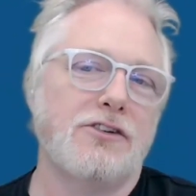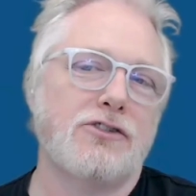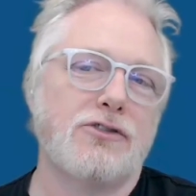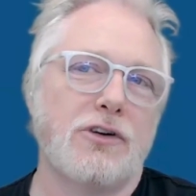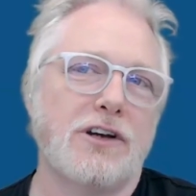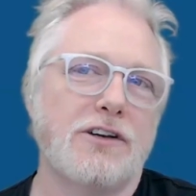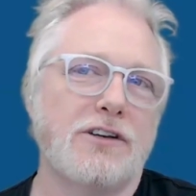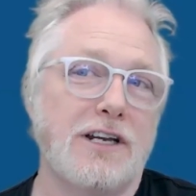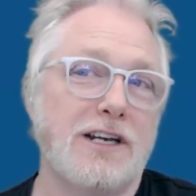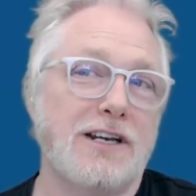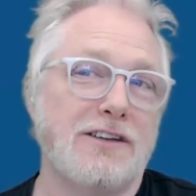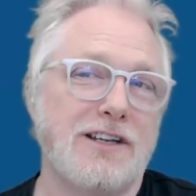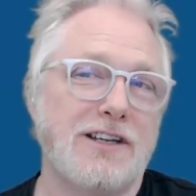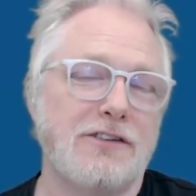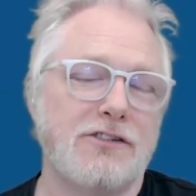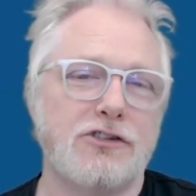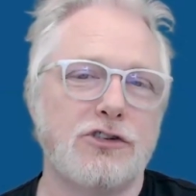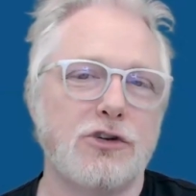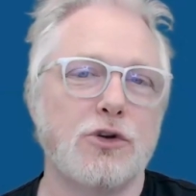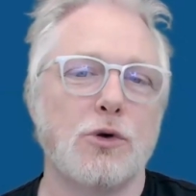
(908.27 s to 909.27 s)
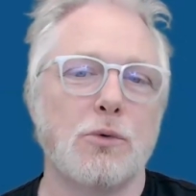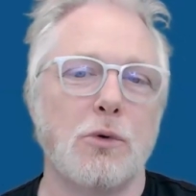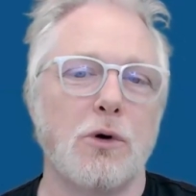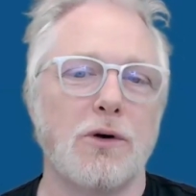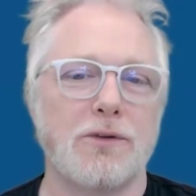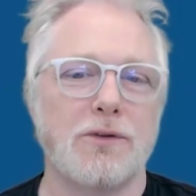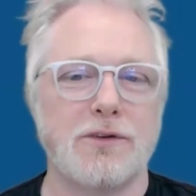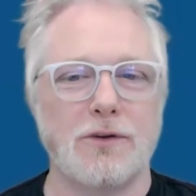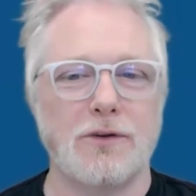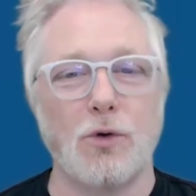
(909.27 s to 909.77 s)
try to, in a sense, do
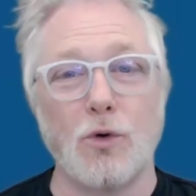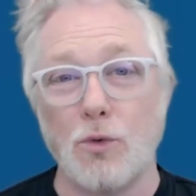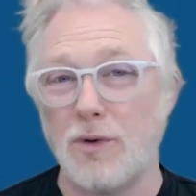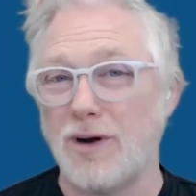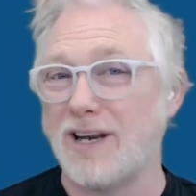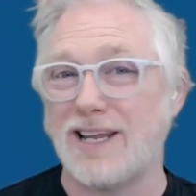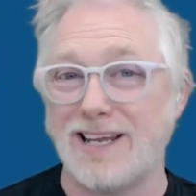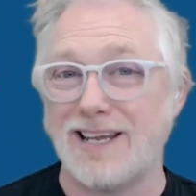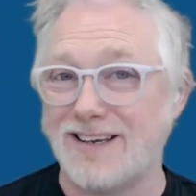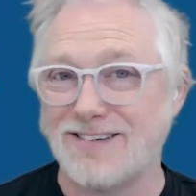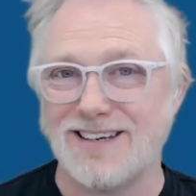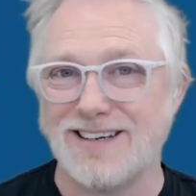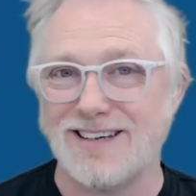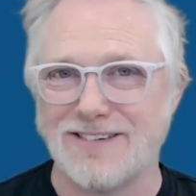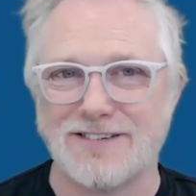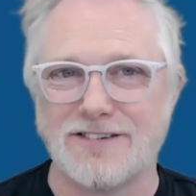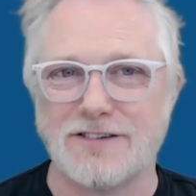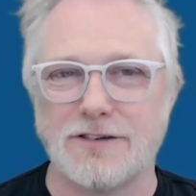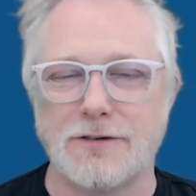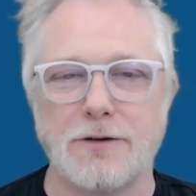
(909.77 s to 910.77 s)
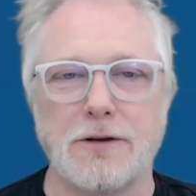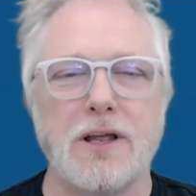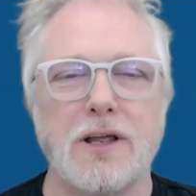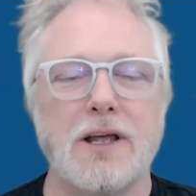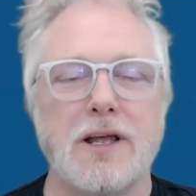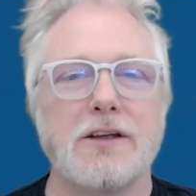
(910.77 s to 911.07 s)
what already exists.